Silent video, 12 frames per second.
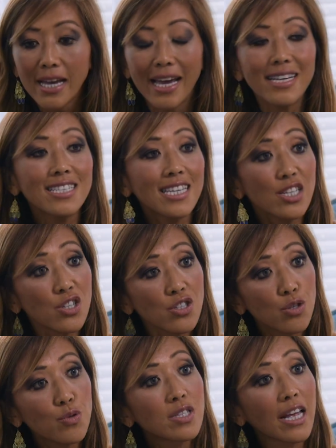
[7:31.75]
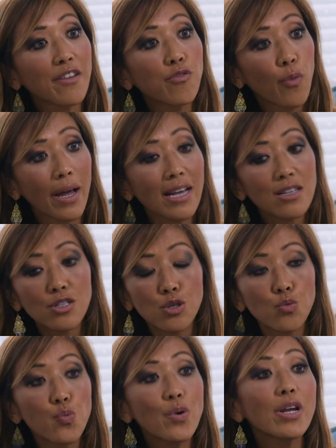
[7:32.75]
and teaches you safe ways
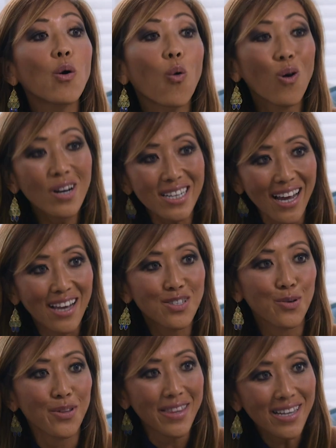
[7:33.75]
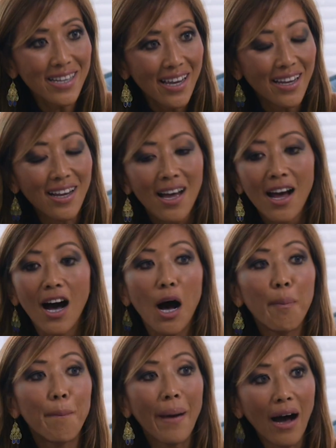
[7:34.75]
to reorganize your thinking
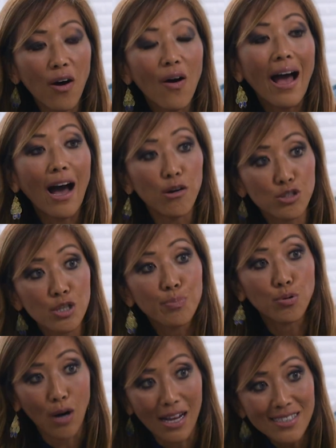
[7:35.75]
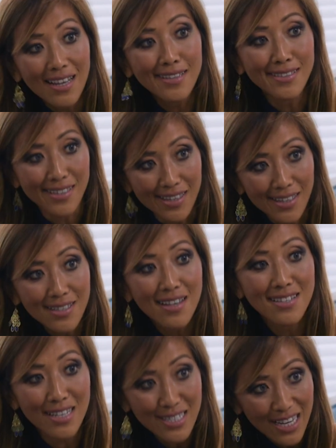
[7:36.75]
about how to process these
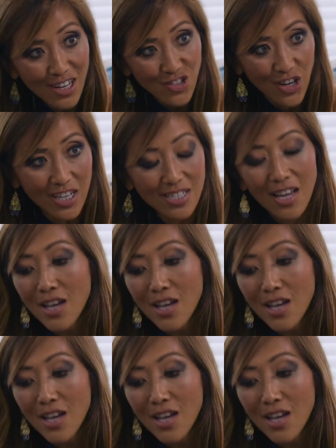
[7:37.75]
sensations.